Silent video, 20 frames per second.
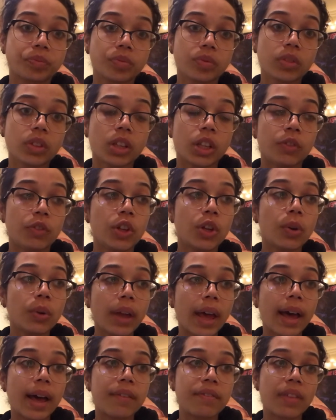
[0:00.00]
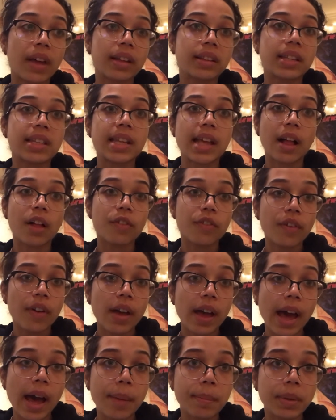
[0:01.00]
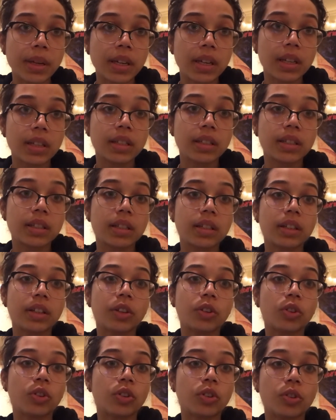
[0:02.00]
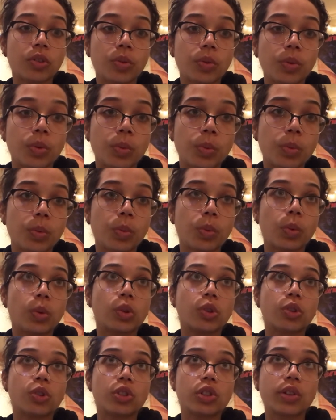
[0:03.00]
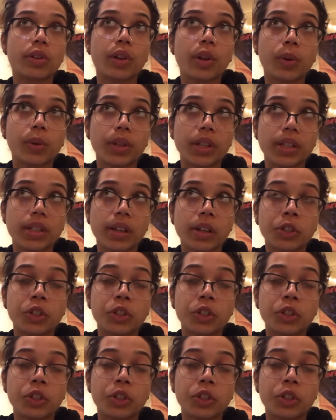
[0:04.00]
if you don't have that self happiness, you will slowly start to